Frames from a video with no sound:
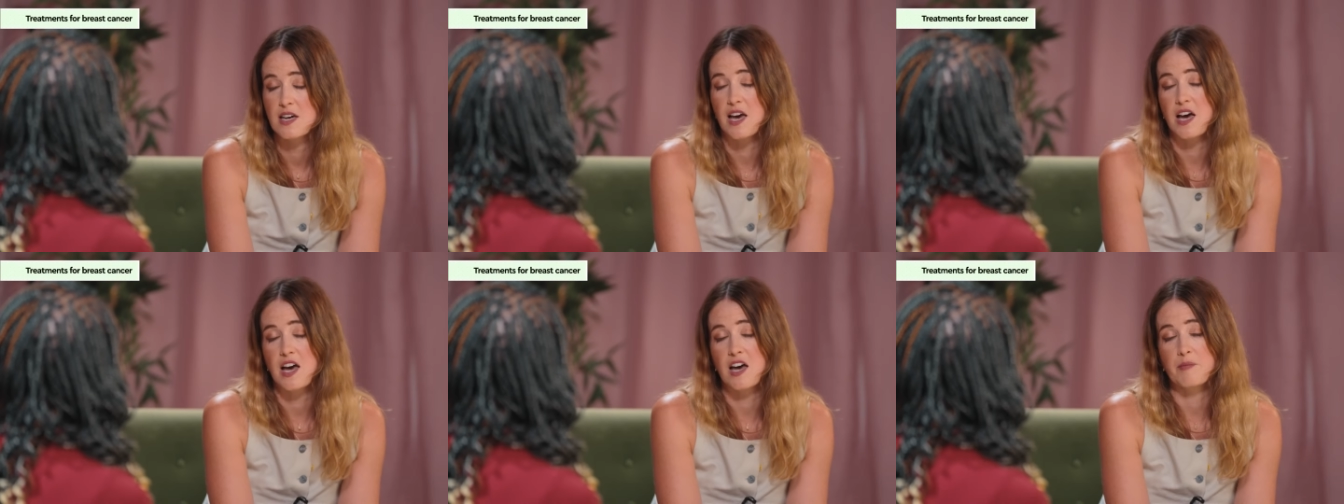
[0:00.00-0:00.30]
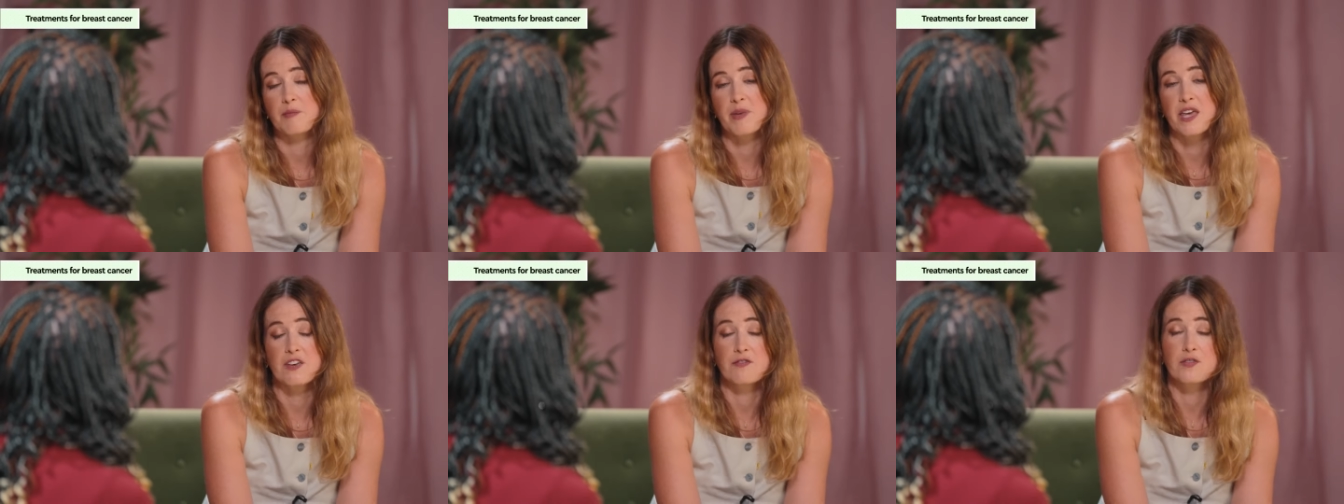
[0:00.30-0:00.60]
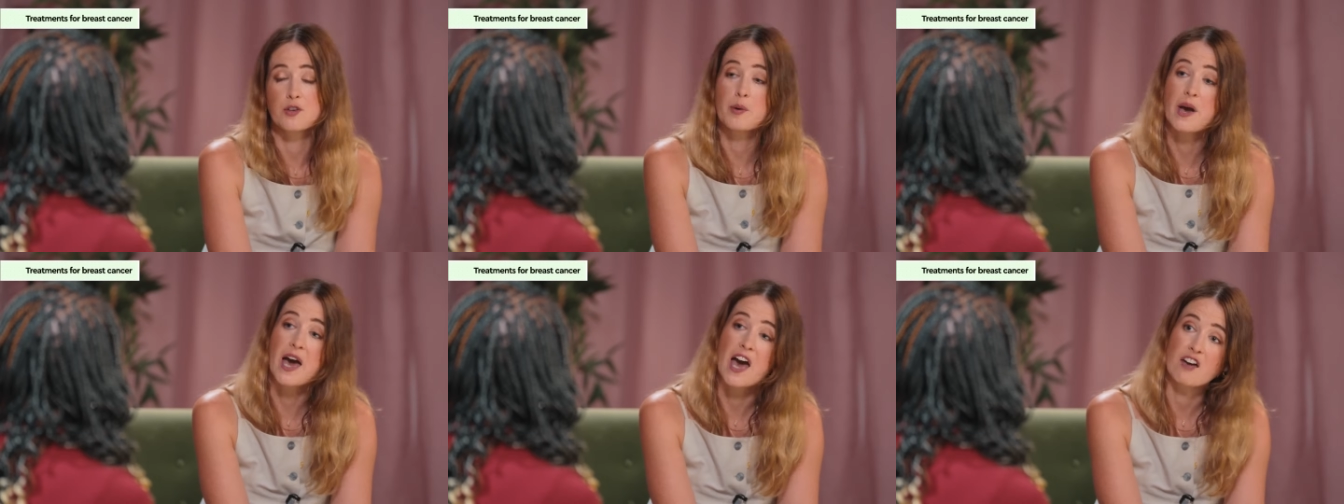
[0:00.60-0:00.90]
Um, if
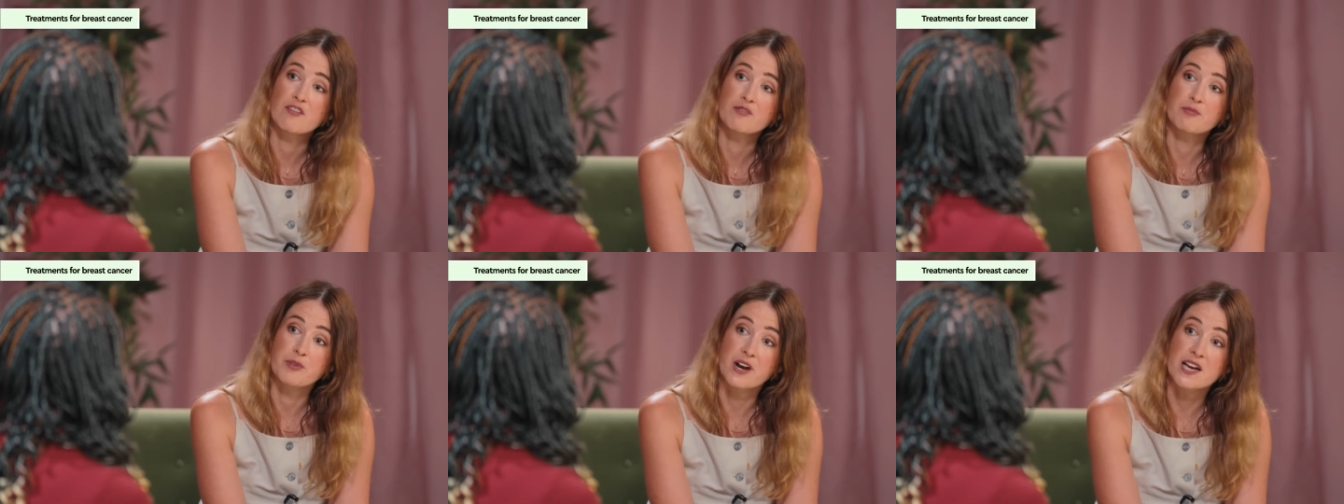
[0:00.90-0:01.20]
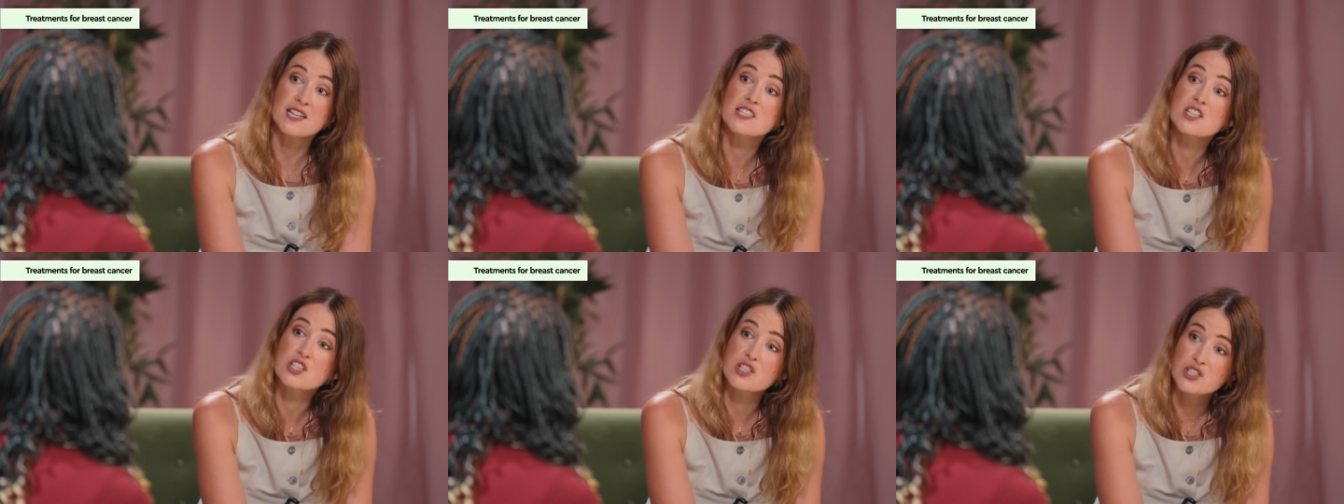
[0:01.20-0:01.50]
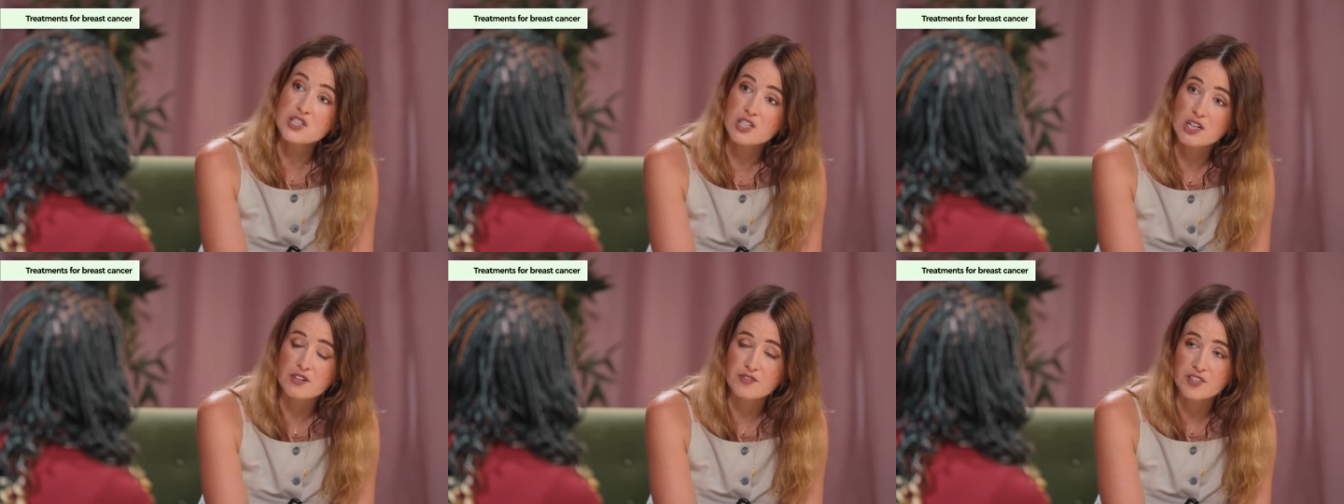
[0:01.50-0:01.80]
you have breast
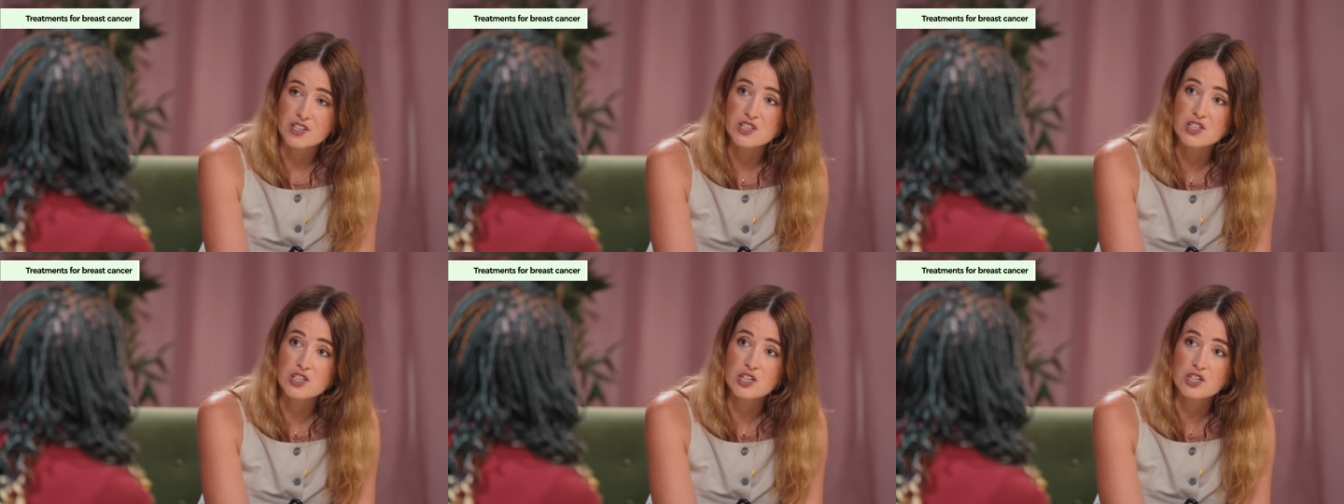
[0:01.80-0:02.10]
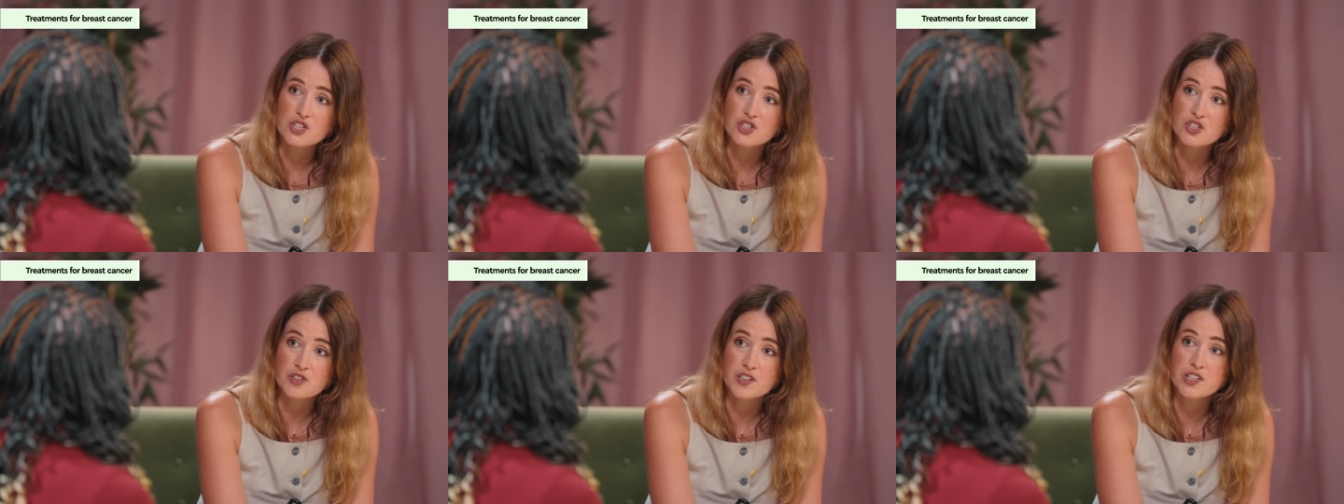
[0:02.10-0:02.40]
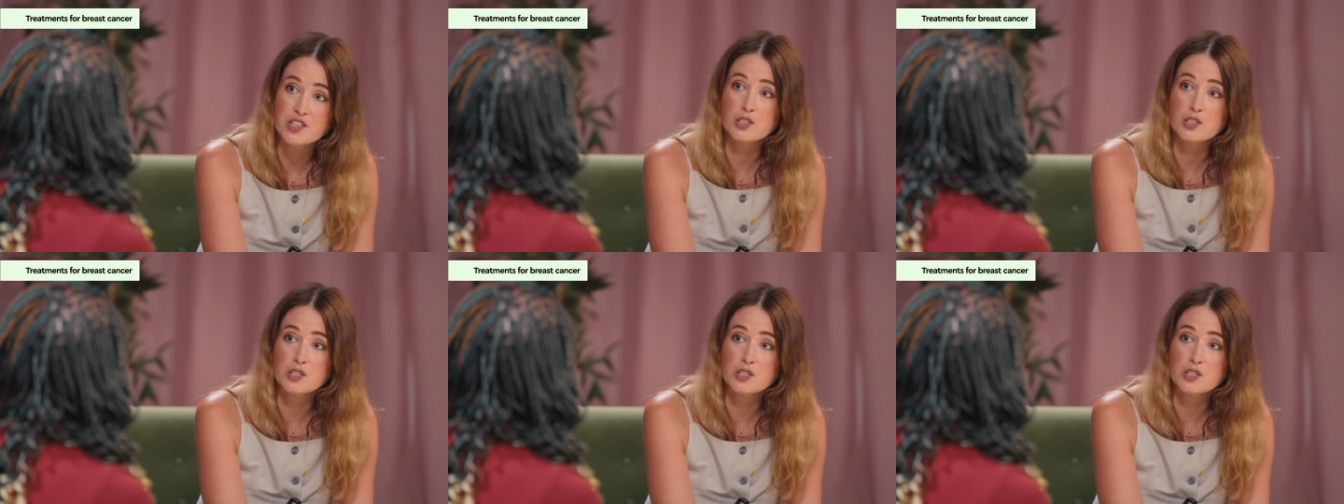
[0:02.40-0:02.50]
conserving surgery,